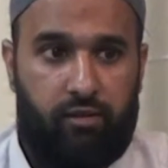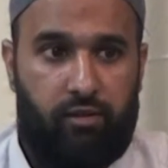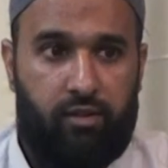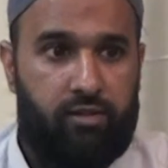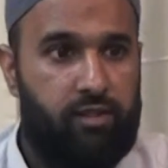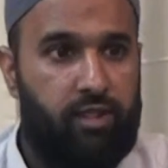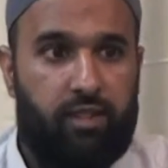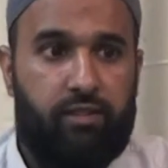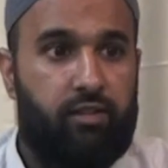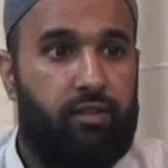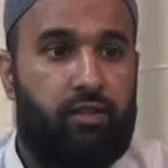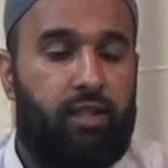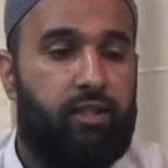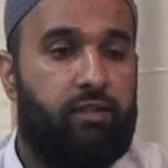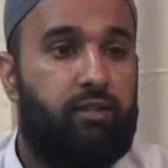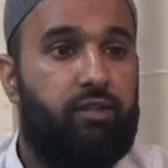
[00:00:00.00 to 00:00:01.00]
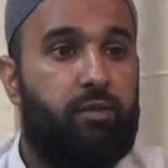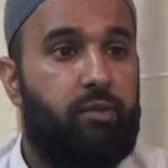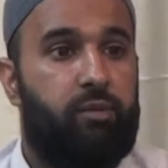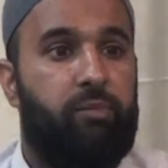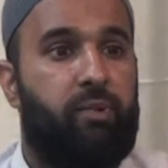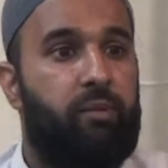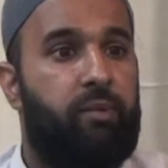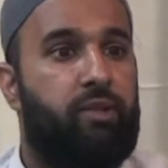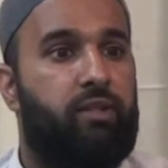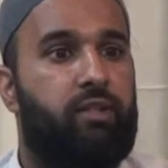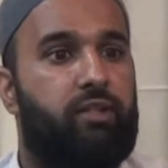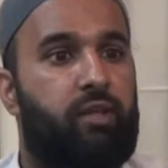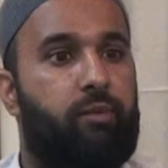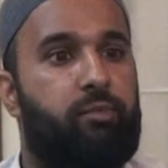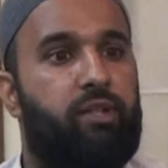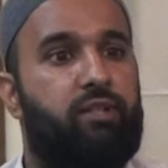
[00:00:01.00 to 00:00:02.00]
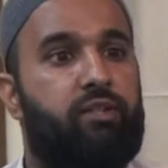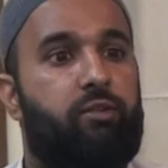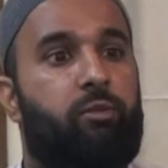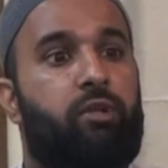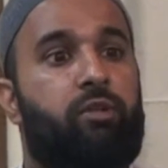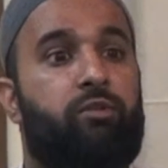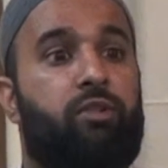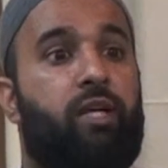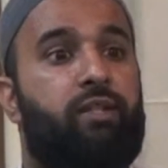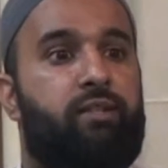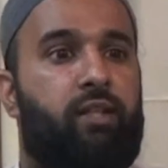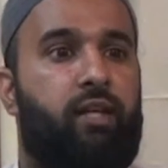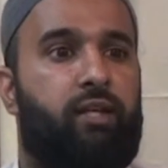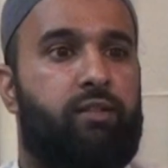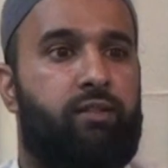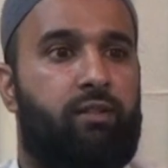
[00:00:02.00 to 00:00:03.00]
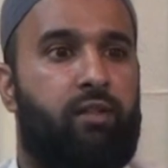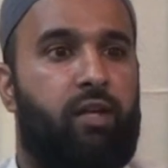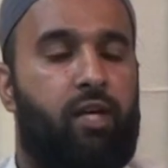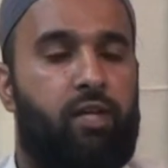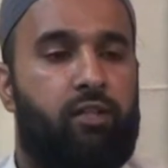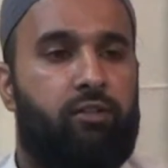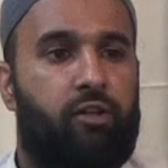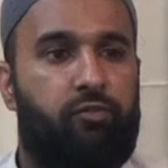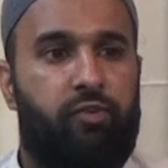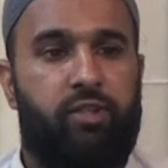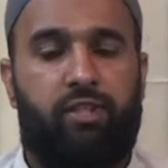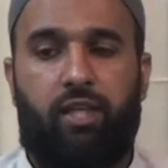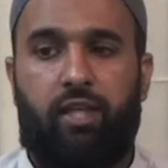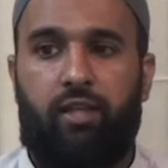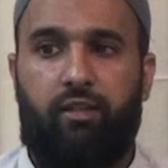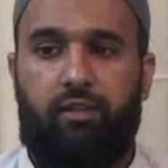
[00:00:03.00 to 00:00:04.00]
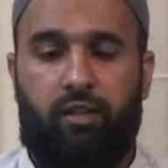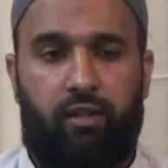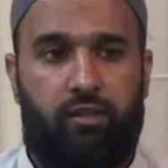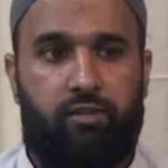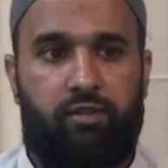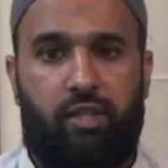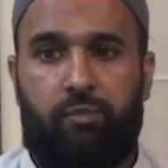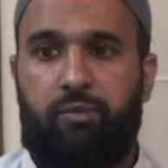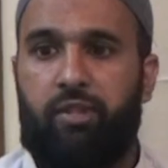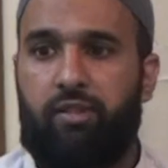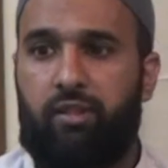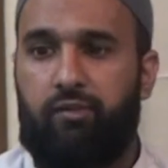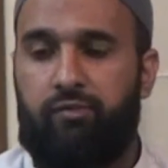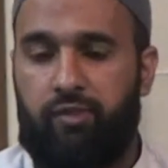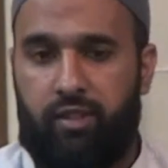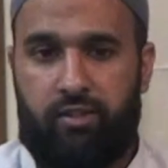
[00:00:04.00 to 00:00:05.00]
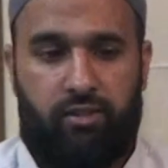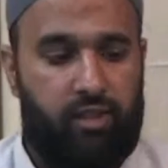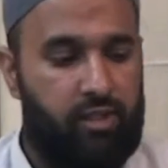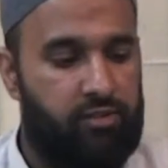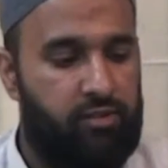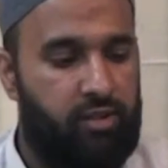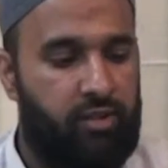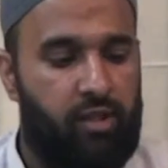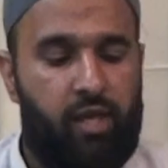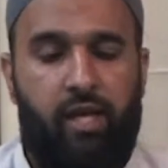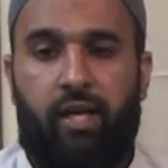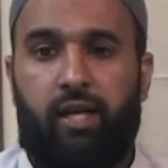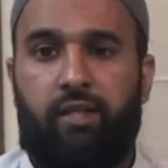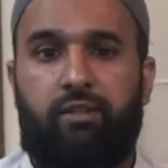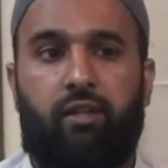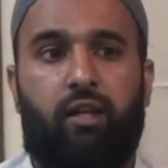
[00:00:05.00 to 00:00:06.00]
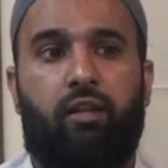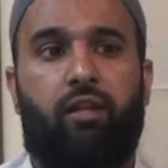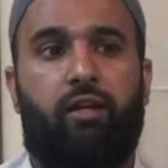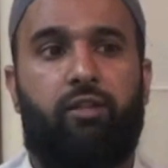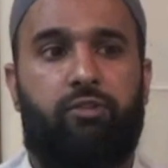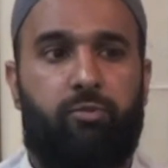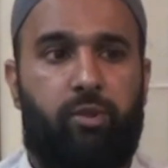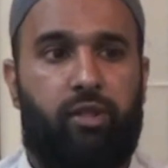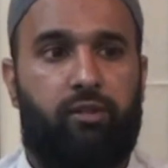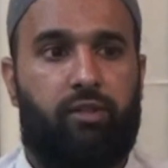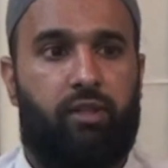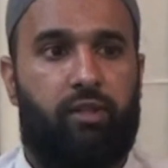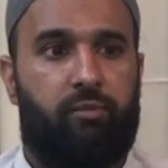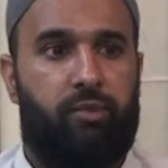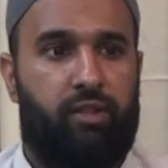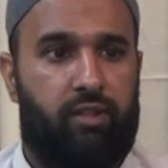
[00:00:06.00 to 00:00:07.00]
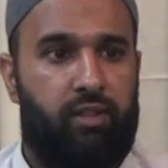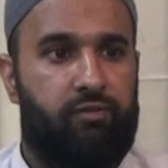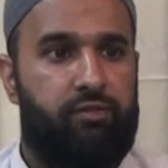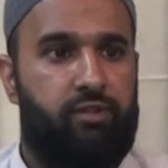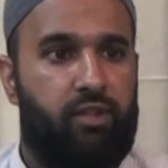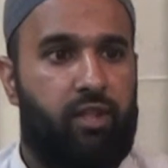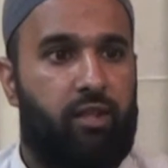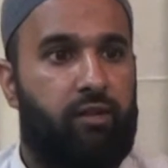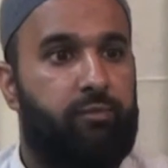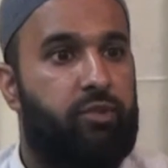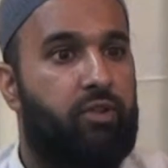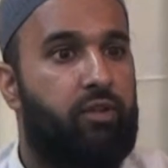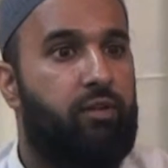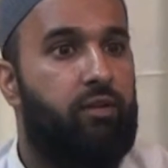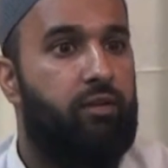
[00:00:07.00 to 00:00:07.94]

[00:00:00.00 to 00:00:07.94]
It's not the subject. Remember, the subject is the one who does the action. So if we say the subject of this action is Allah subhanahu wa ta'ala, we can love Jalal. I'm sorry?